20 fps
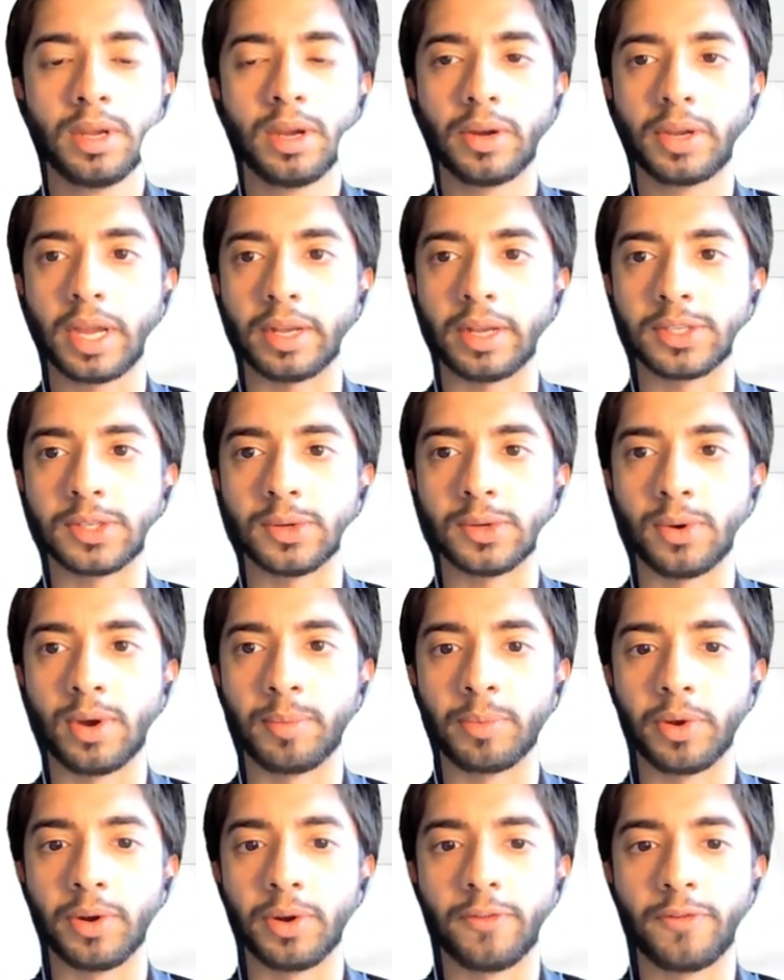Okay, so
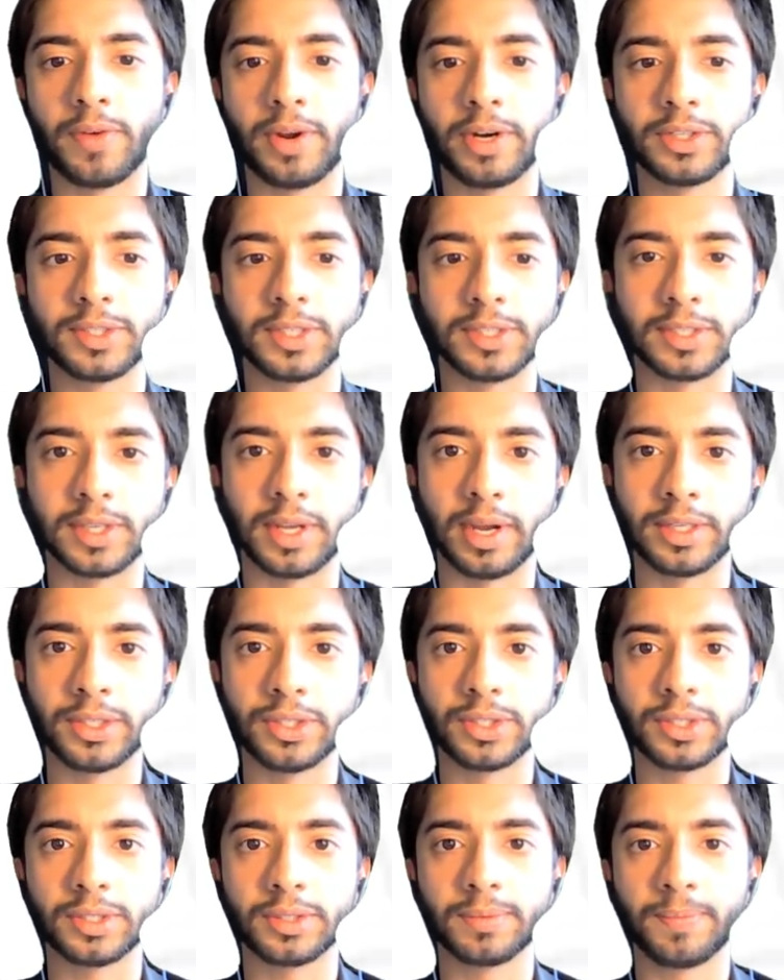I'm going to finish the
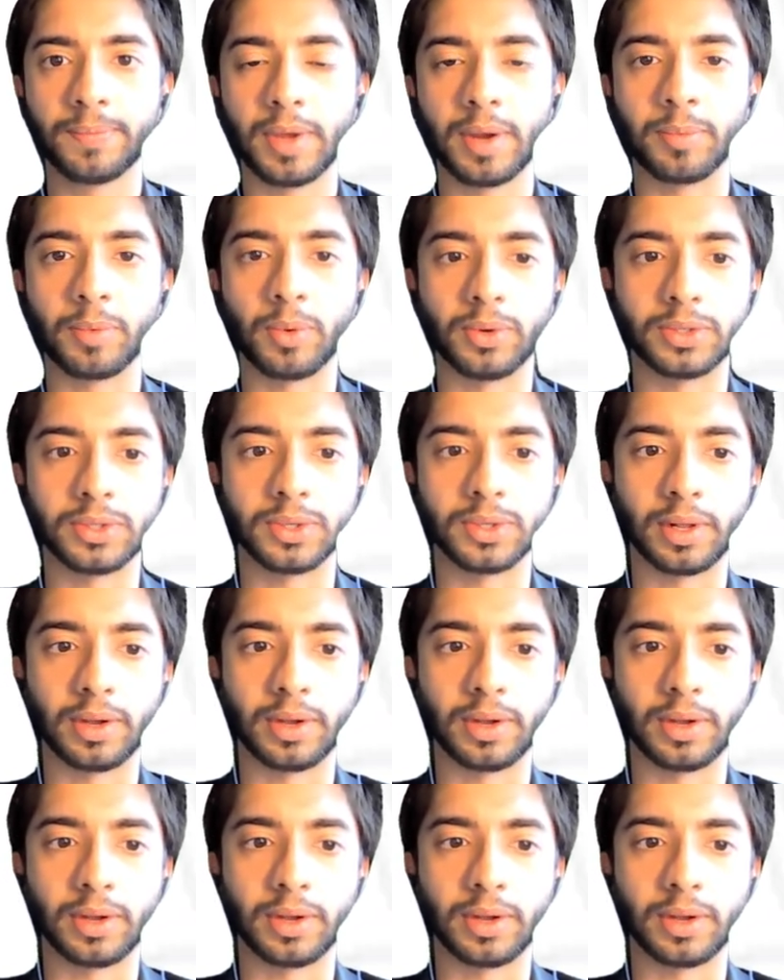sketch. I'm going to